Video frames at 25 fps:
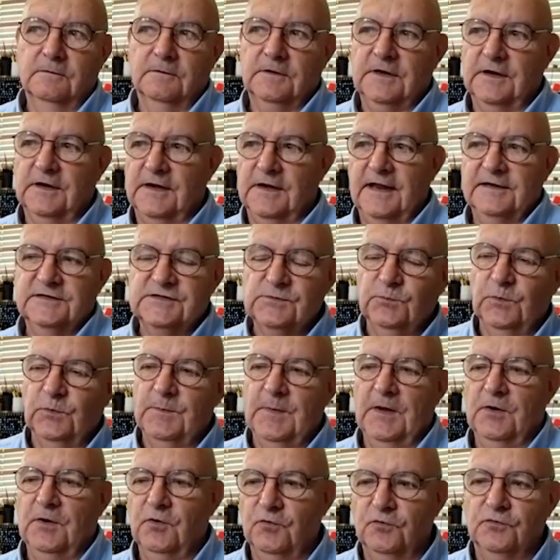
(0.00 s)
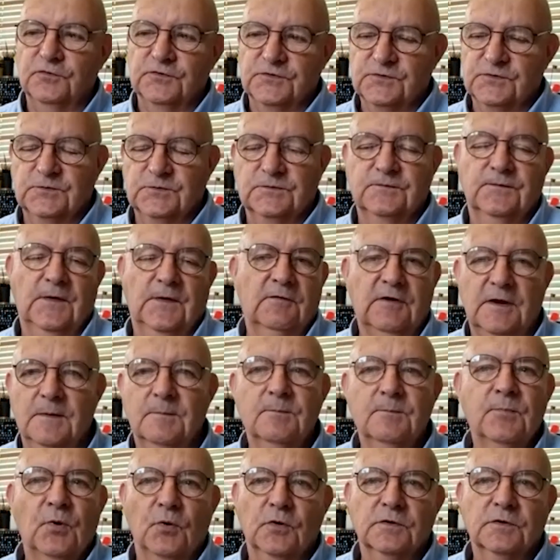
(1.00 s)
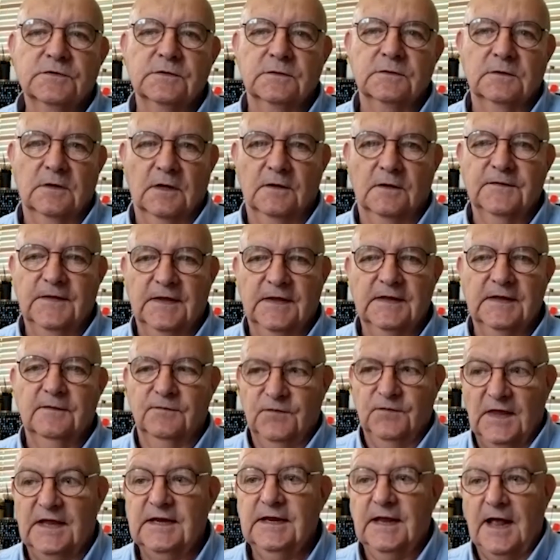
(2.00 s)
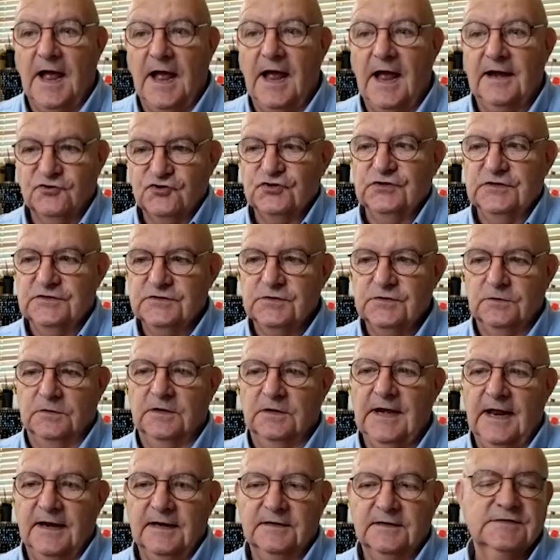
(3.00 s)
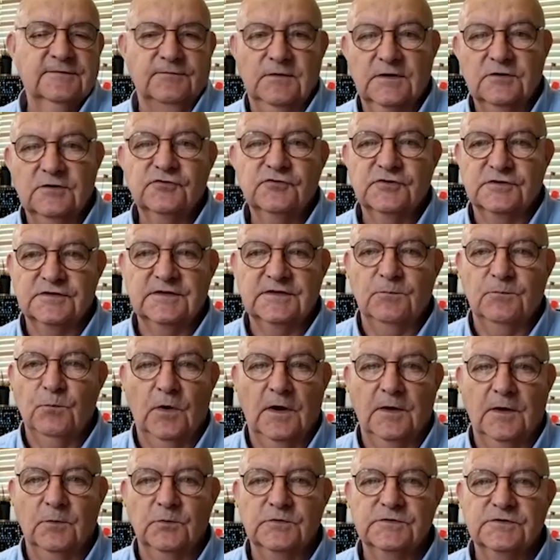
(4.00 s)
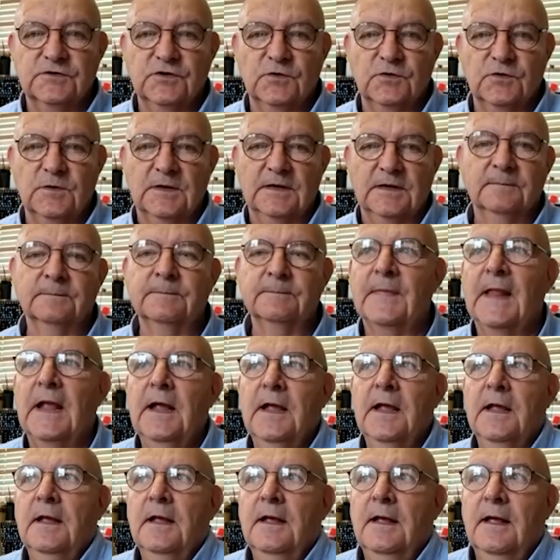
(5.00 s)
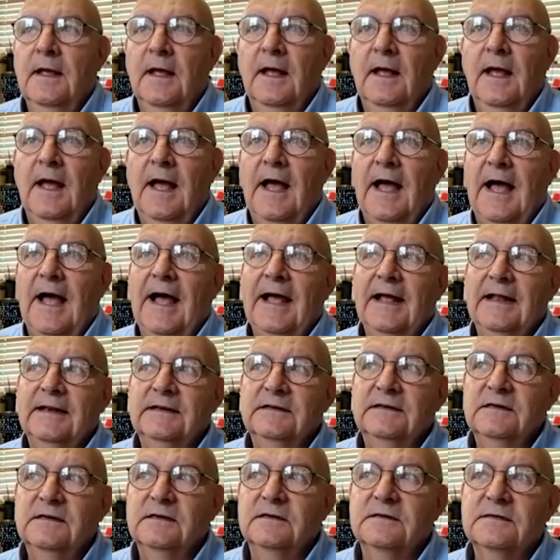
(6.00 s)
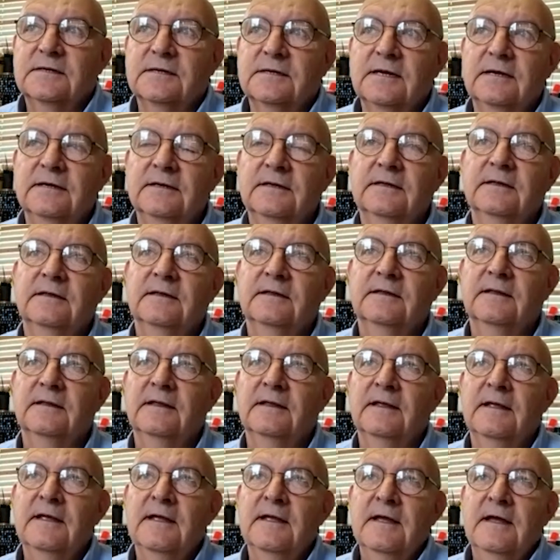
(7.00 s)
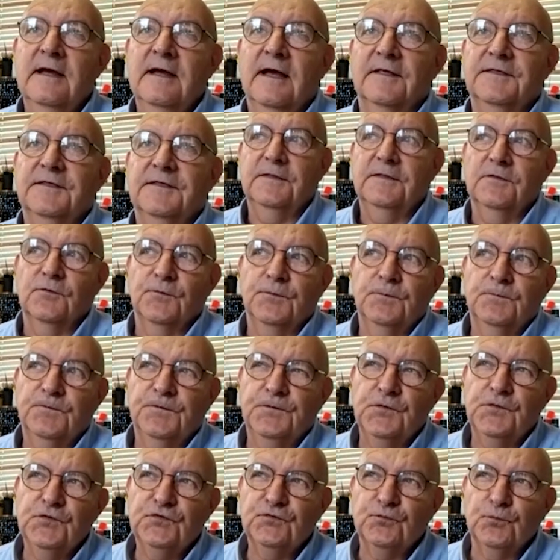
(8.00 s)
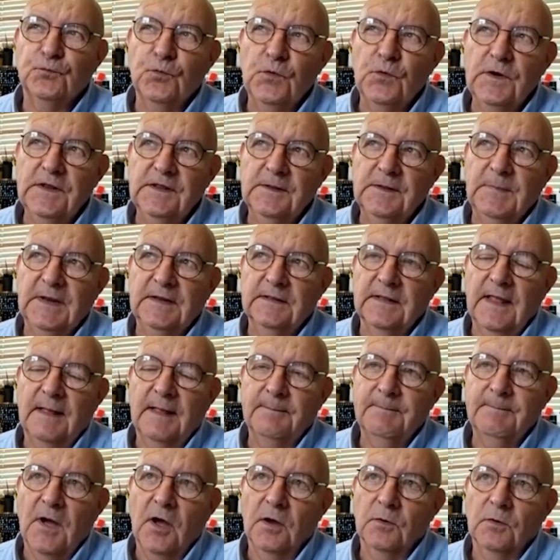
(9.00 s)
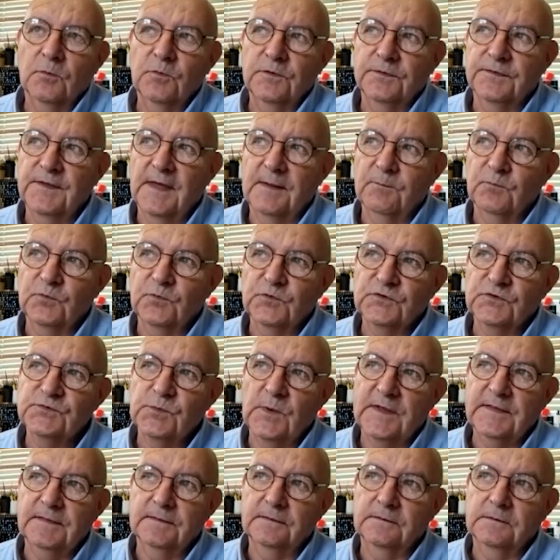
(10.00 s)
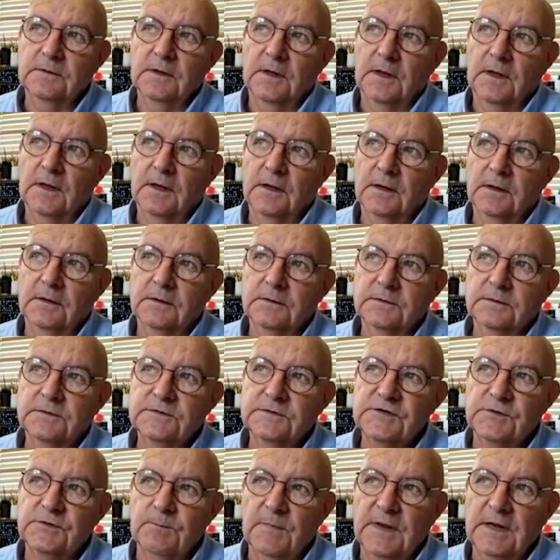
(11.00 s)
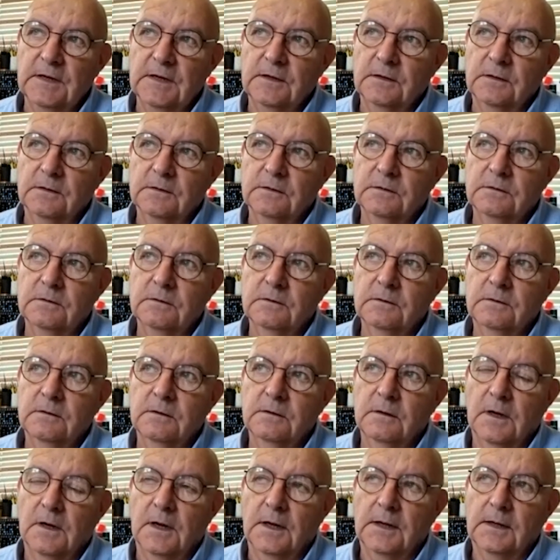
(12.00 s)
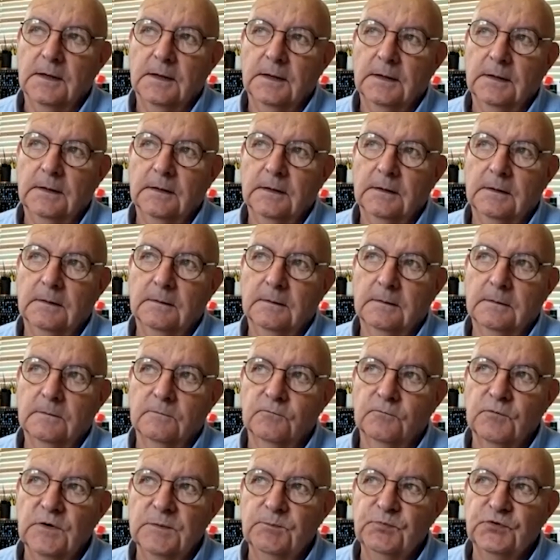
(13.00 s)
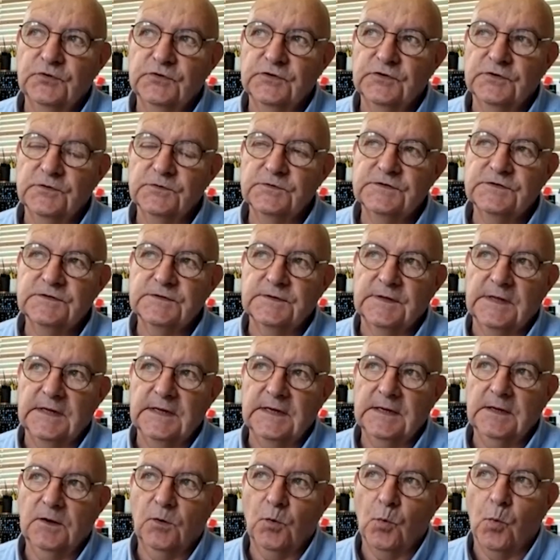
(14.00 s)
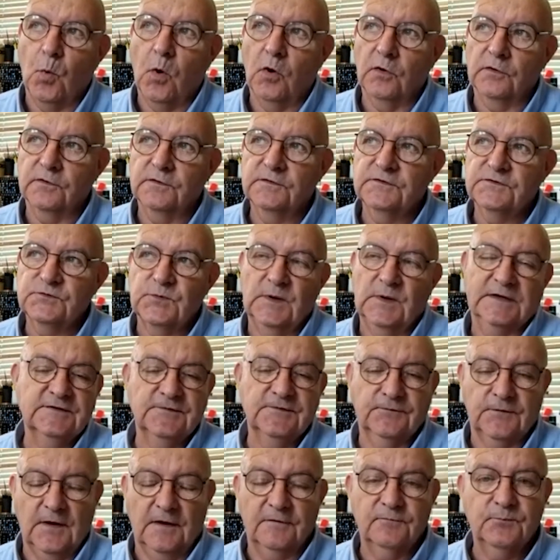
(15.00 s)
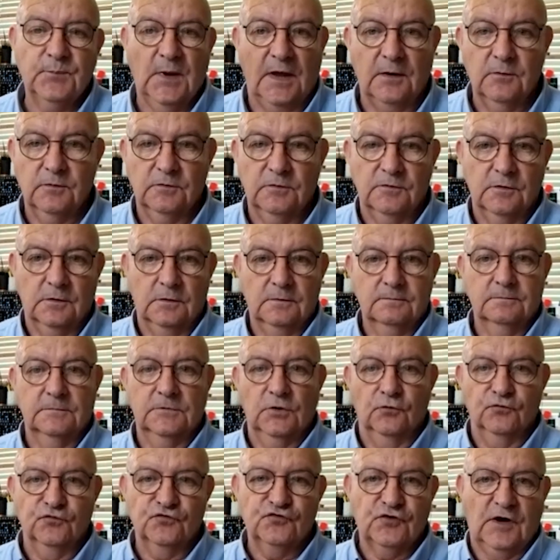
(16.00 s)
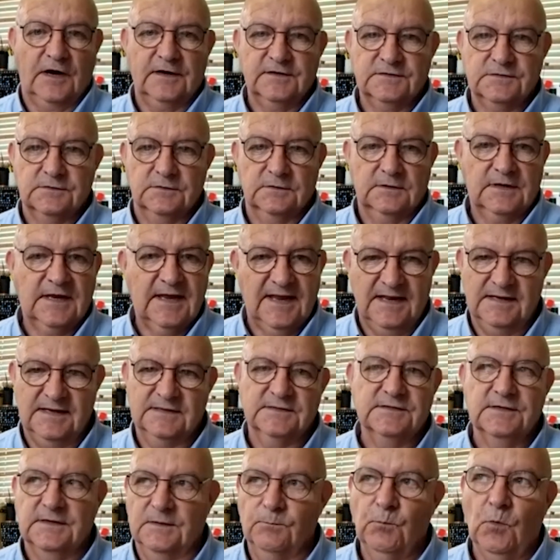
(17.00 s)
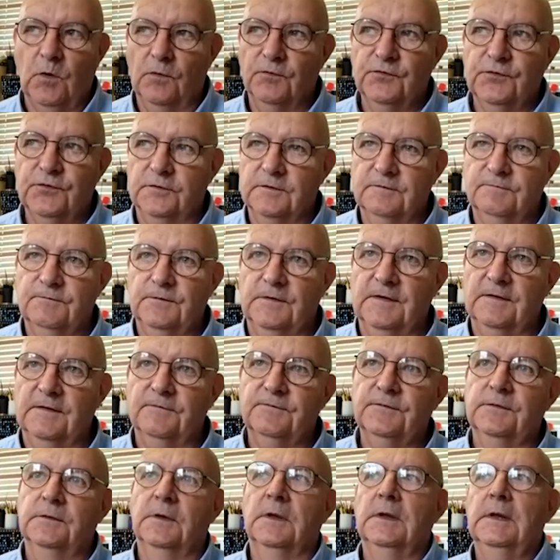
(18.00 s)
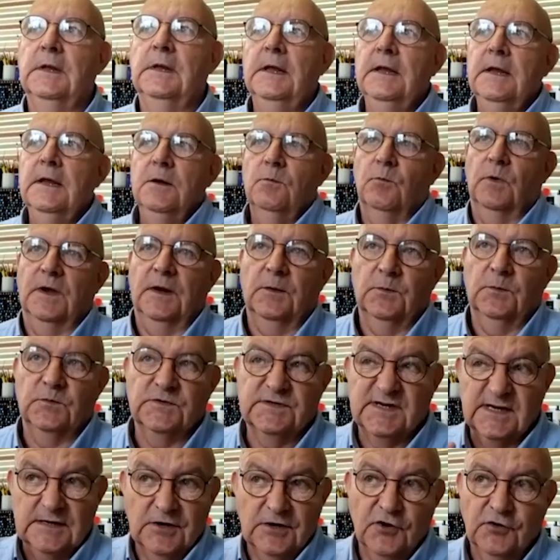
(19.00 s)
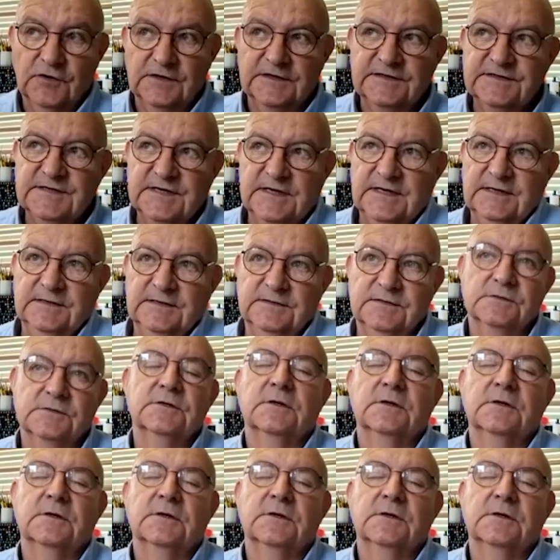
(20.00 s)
connecting with my uncles was very important. And they actually took an active interest in what I was doing. And I the first really big landmark with them was when Tamiya uh, reproduced the quad 25-pounder gun tractor kit in 135th when I was in early teens.